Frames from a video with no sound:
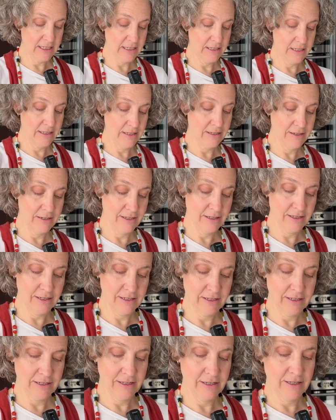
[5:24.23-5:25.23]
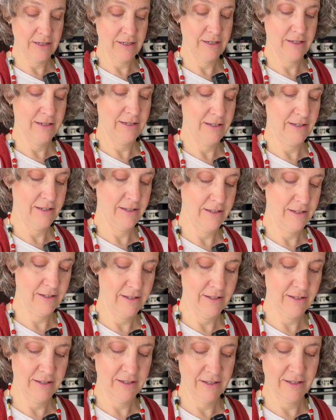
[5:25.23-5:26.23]
you show us the little,
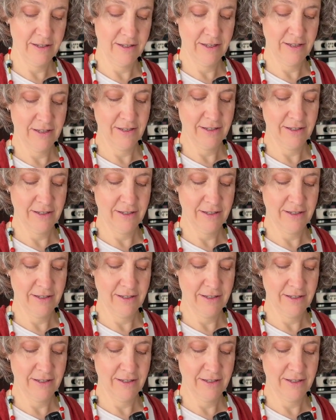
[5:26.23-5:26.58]
how do you call